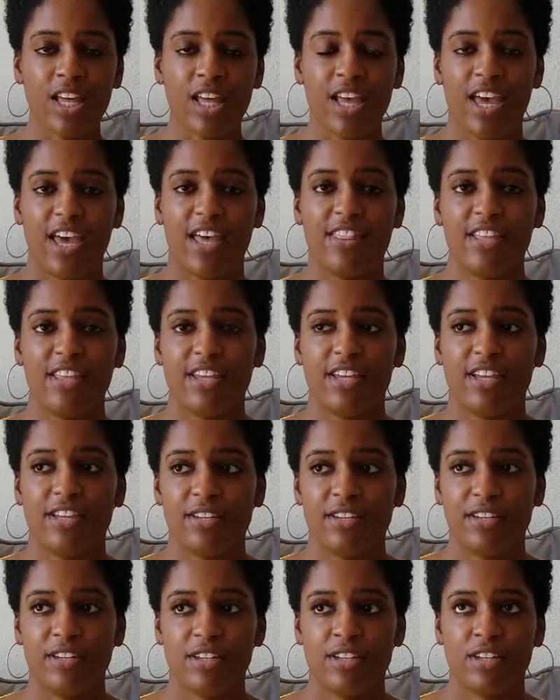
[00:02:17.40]
and
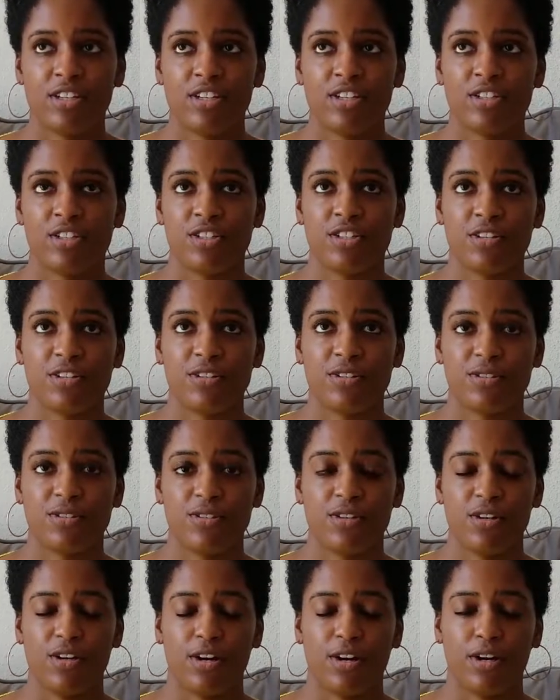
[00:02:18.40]
then
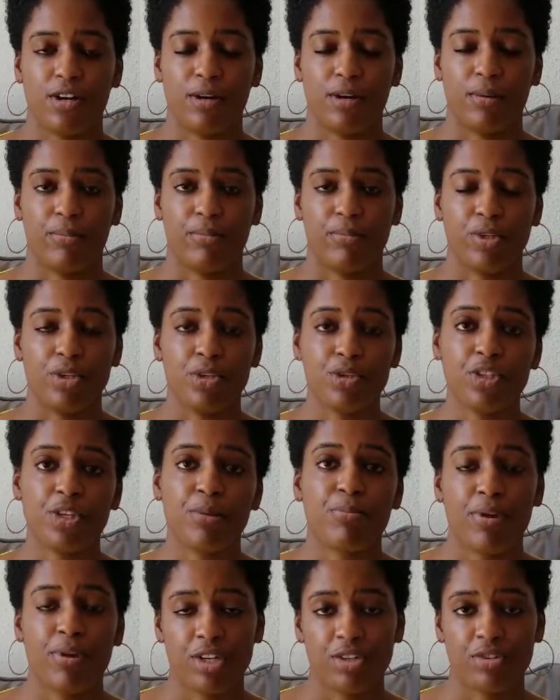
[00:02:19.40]
just using
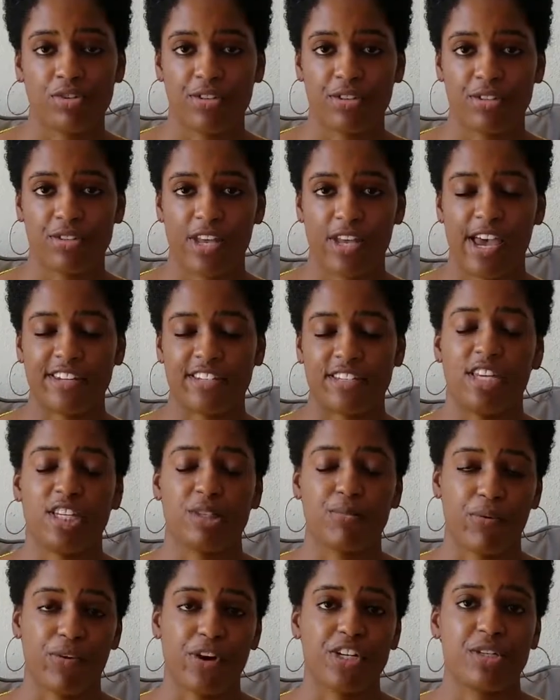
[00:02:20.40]
Pinterest as an
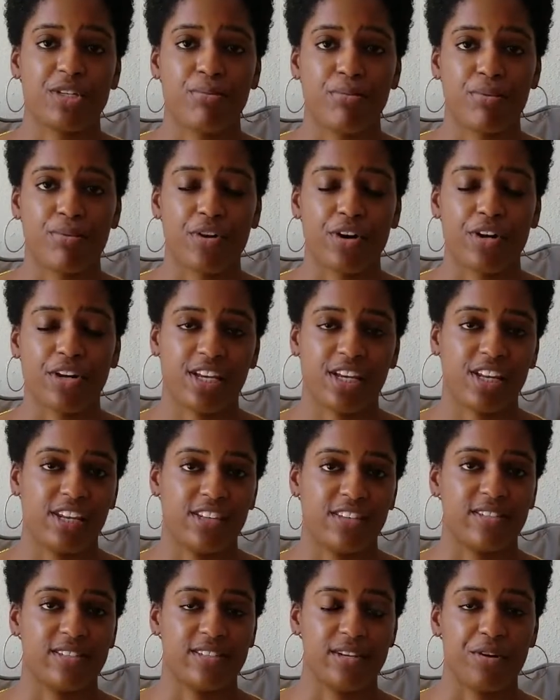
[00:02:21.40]
inspiration board in
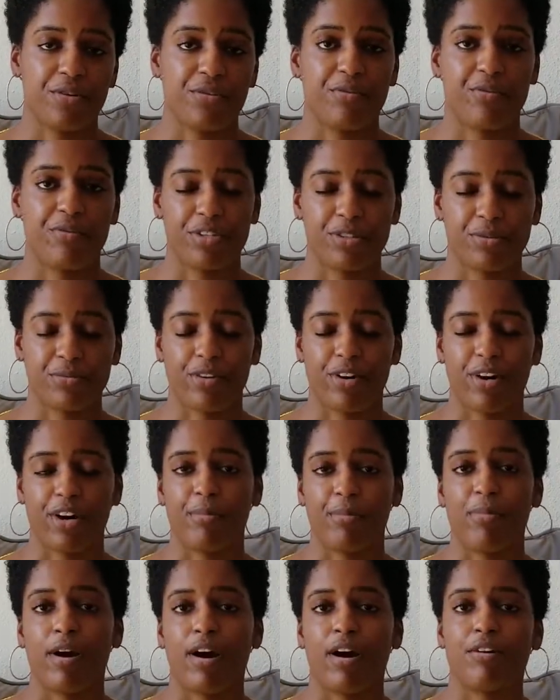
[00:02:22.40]
itself is very
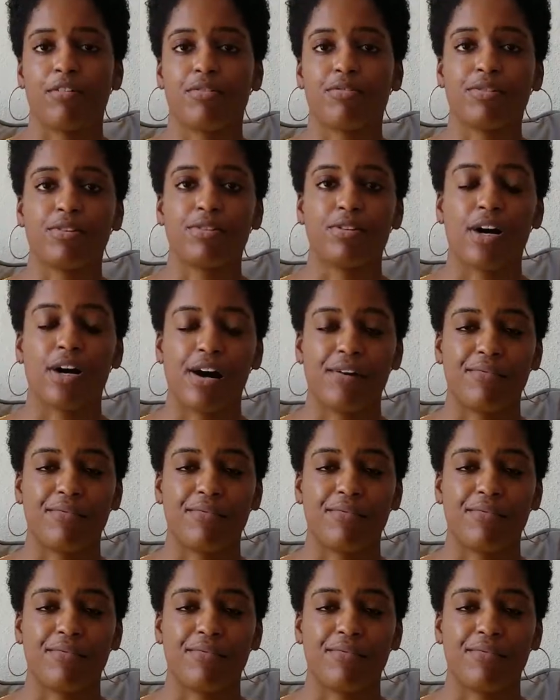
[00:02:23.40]
powerful.